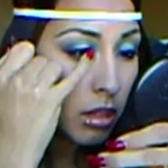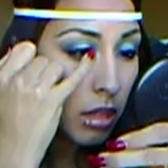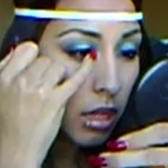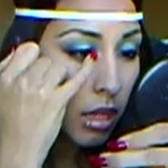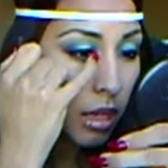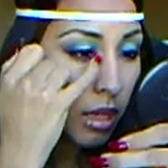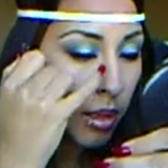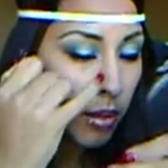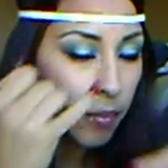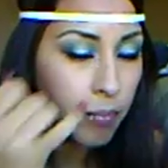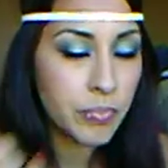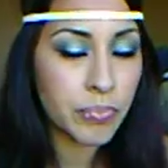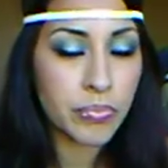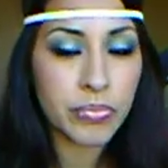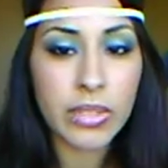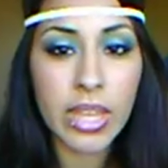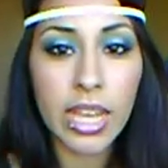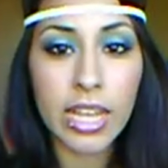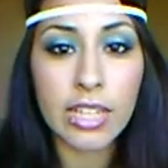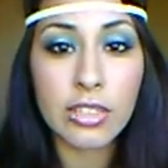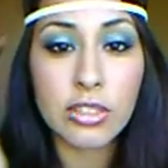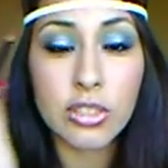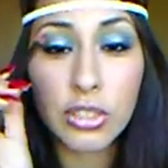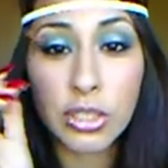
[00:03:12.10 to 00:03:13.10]

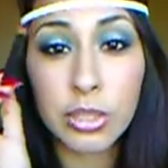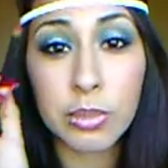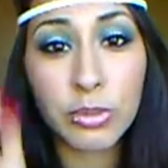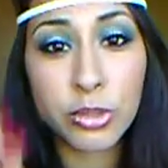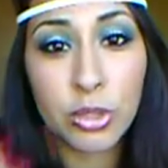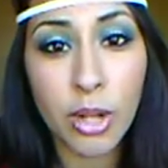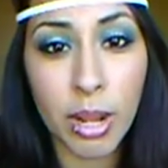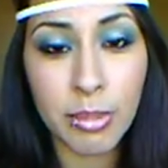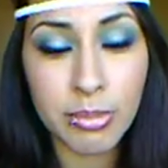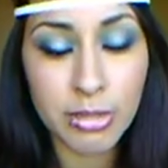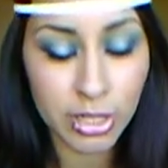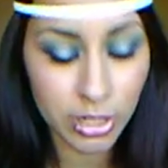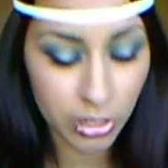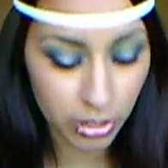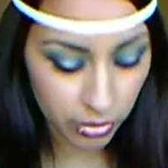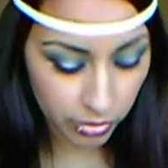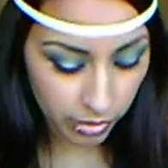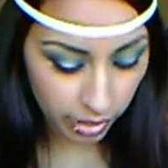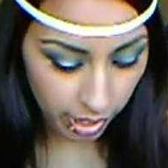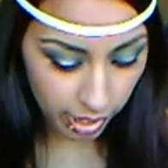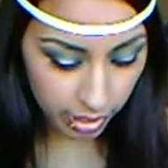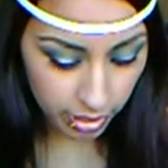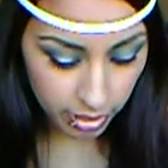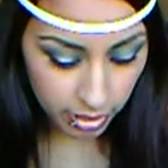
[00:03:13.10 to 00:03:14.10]
Yeah, so subscribe to her,
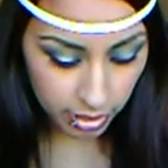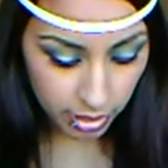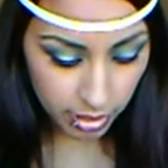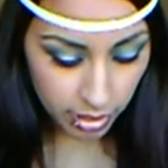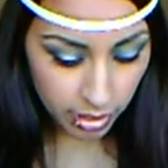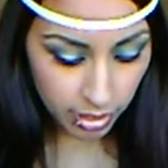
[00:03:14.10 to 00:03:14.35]
okay?